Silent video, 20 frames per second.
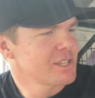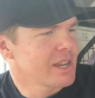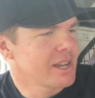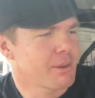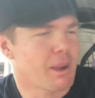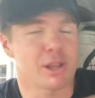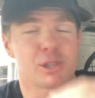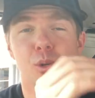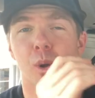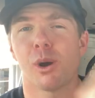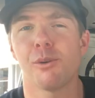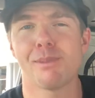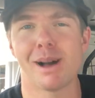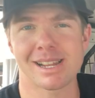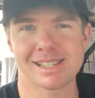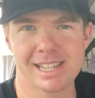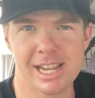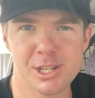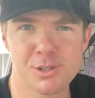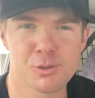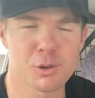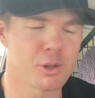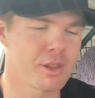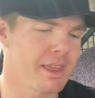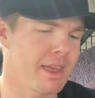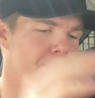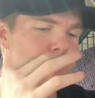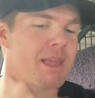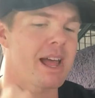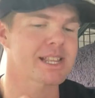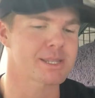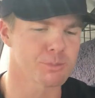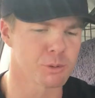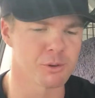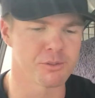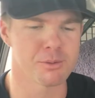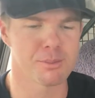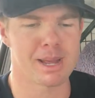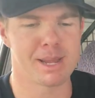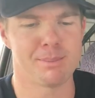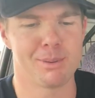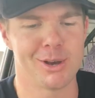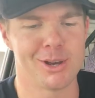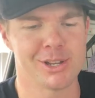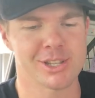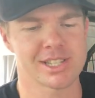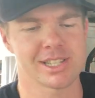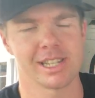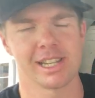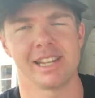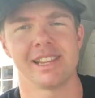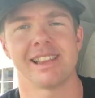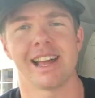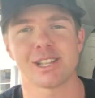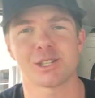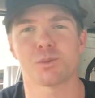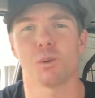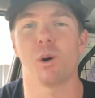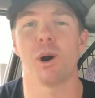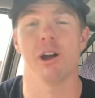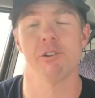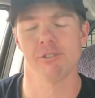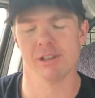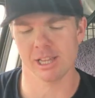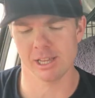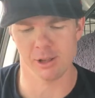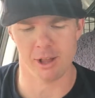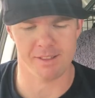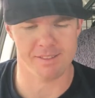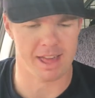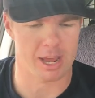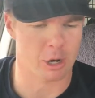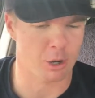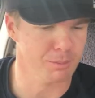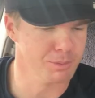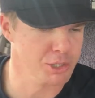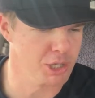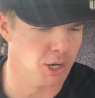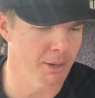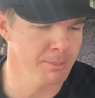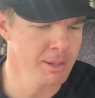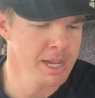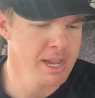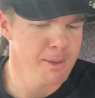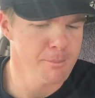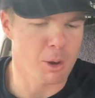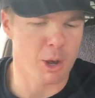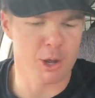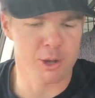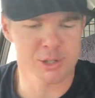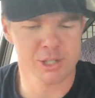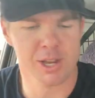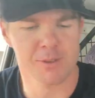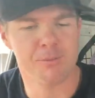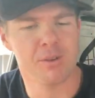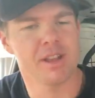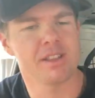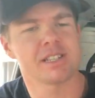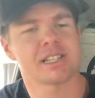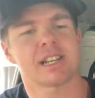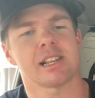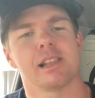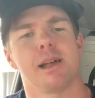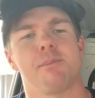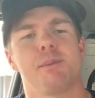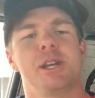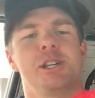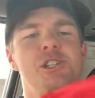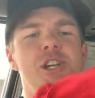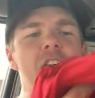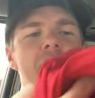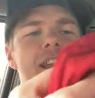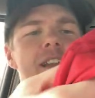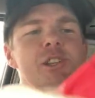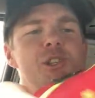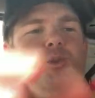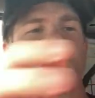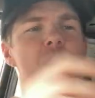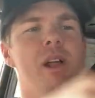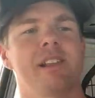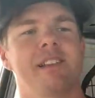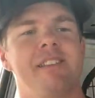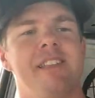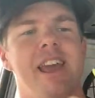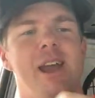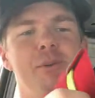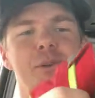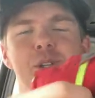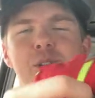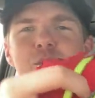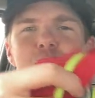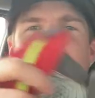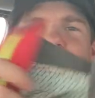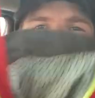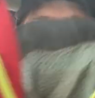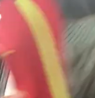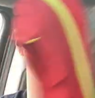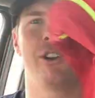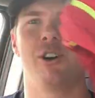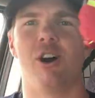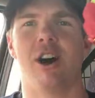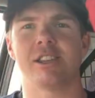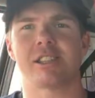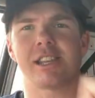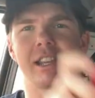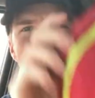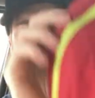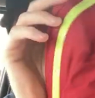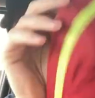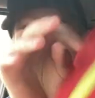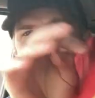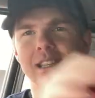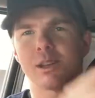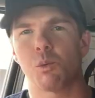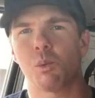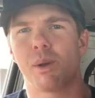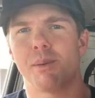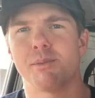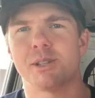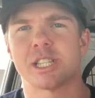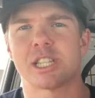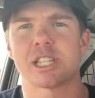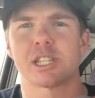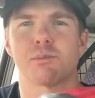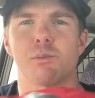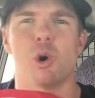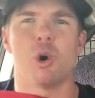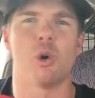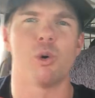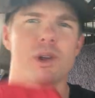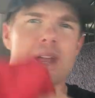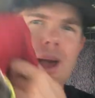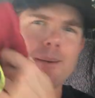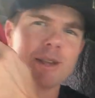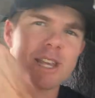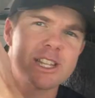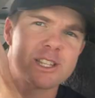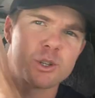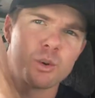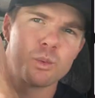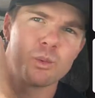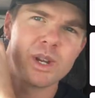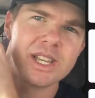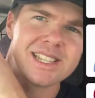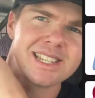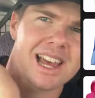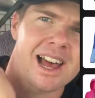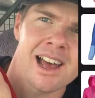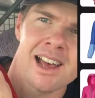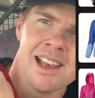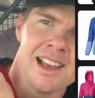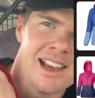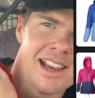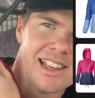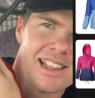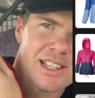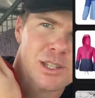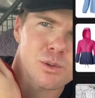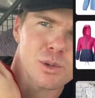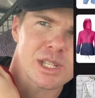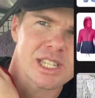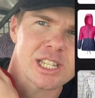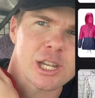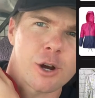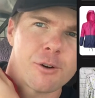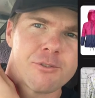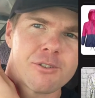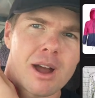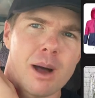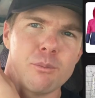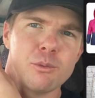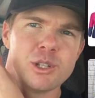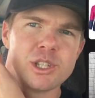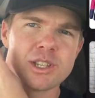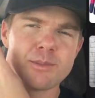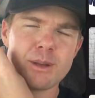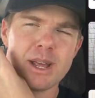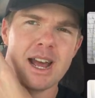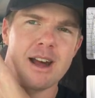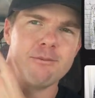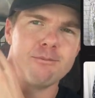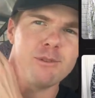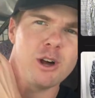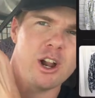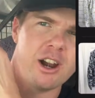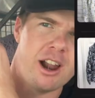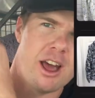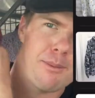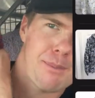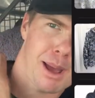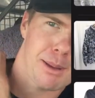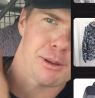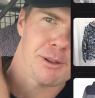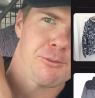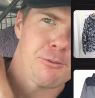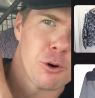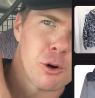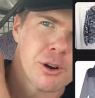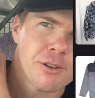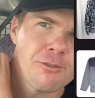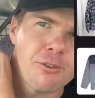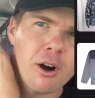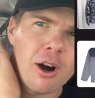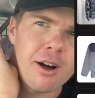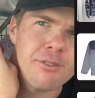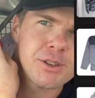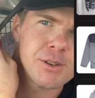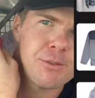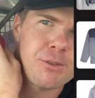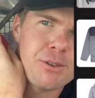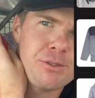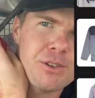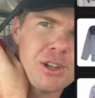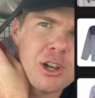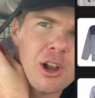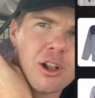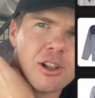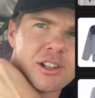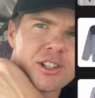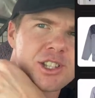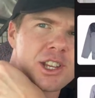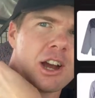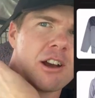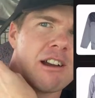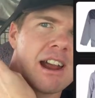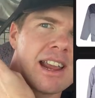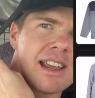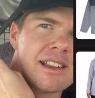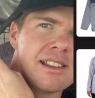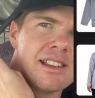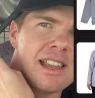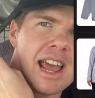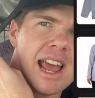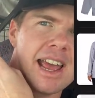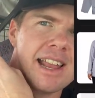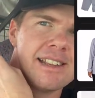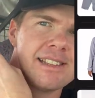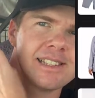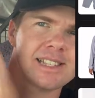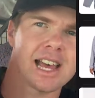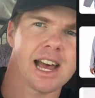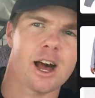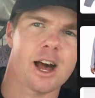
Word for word: So anyway, 12 bucks each for all them. That's more for me personally. That's why I really like that op shop. I also found this Columbia jacket as well in there, which was really nice. I think this is a women's small coming into winter. This would sell for upwards about, I don't know, maybe 45 to $50, I reckon. And